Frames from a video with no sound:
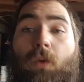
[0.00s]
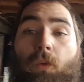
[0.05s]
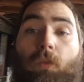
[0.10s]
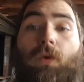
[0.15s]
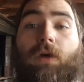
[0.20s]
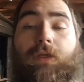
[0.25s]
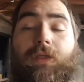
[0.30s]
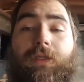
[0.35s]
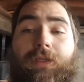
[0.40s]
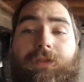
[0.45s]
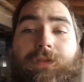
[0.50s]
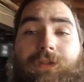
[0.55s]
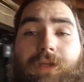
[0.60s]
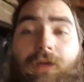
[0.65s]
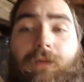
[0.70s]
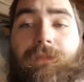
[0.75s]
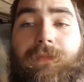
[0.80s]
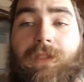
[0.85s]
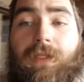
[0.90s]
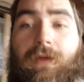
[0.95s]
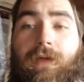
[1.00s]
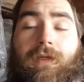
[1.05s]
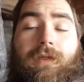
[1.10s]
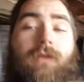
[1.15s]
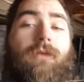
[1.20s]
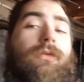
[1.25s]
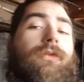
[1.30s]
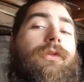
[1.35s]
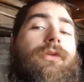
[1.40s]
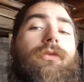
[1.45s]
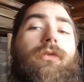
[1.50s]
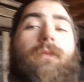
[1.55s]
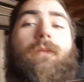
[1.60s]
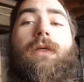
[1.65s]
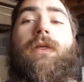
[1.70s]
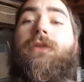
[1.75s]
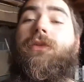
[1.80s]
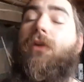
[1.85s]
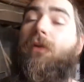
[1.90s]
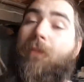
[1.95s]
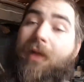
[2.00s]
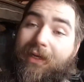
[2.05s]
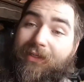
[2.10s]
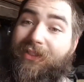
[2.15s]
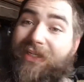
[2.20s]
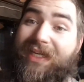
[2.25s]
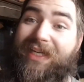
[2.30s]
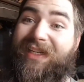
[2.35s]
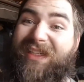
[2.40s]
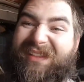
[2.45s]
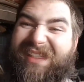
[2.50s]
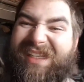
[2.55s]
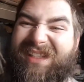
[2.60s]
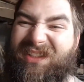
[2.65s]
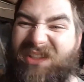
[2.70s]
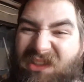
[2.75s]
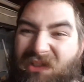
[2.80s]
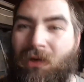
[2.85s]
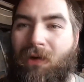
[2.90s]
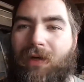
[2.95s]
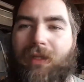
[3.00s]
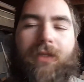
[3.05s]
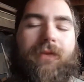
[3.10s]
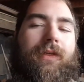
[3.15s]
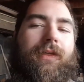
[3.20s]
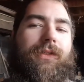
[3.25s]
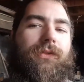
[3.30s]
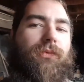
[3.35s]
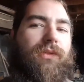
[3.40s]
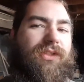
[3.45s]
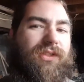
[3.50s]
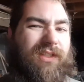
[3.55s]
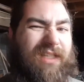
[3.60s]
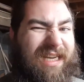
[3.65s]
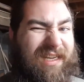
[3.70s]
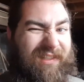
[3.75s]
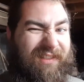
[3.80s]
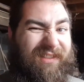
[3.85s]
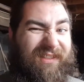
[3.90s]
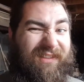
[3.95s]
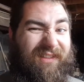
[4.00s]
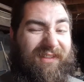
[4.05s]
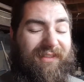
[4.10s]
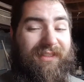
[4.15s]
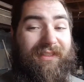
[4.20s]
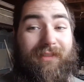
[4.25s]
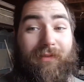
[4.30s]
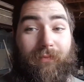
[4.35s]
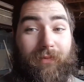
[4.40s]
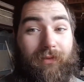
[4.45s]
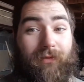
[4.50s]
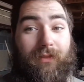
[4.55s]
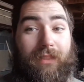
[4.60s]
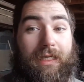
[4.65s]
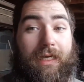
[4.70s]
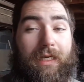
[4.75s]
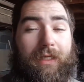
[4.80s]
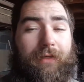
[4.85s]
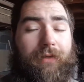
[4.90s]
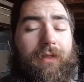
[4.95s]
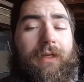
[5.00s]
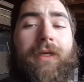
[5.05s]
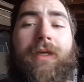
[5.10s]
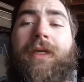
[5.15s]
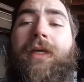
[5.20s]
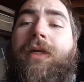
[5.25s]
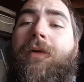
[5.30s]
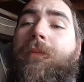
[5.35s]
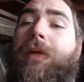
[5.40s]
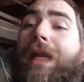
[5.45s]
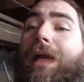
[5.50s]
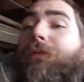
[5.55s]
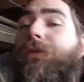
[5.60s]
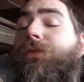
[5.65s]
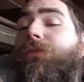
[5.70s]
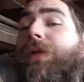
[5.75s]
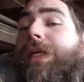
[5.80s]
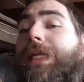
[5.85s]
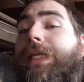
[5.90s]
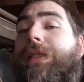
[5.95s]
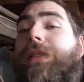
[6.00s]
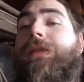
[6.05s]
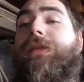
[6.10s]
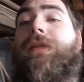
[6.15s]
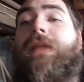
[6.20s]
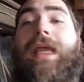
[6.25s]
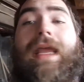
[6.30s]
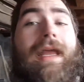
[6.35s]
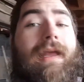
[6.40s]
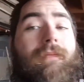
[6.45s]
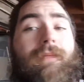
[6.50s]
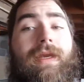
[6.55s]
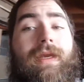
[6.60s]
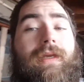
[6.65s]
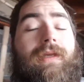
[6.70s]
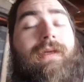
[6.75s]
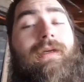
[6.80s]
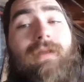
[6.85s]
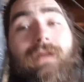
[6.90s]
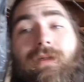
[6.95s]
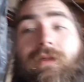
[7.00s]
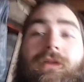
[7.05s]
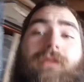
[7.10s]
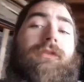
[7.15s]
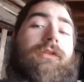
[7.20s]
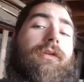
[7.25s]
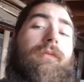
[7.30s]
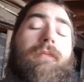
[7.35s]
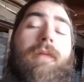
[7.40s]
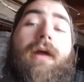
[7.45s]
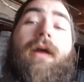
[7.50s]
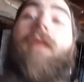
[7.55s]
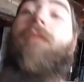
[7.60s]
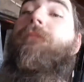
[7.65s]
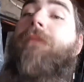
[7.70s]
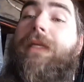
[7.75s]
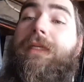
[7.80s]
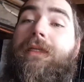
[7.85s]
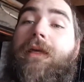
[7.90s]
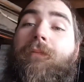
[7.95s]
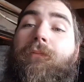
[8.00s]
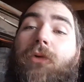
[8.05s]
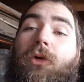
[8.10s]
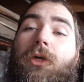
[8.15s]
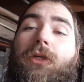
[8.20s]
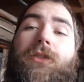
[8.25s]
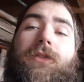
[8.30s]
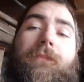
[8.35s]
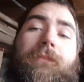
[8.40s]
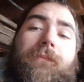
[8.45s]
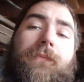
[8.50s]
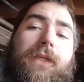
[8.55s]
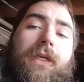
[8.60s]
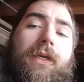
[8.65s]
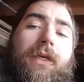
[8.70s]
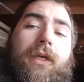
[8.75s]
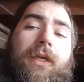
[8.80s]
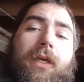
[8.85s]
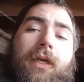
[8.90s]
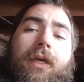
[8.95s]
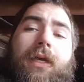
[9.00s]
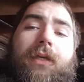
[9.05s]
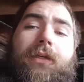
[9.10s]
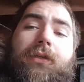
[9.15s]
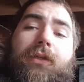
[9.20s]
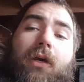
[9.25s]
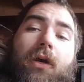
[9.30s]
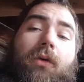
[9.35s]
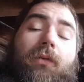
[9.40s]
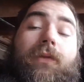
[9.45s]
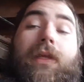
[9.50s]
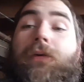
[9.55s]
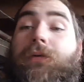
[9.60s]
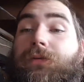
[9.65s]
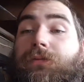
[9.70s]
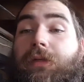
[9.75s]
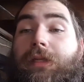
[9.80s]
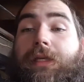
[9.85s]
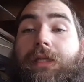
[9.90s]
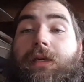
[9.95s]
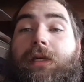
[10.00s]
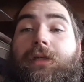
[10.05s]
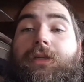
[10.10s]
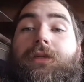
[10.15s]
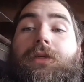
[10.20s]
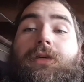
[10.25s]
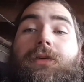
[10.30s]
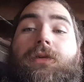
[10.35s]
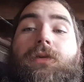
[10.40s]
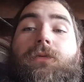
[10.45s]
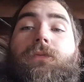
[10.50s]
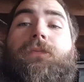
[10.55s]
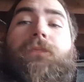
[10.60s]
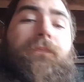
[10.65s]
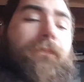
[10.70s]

What is up tonight, YouTube? So I'm actually getting a late start on this, which kind of sucks because I'm a little tired. But I was reading Emmy some bedtime books. So that was really nice to do.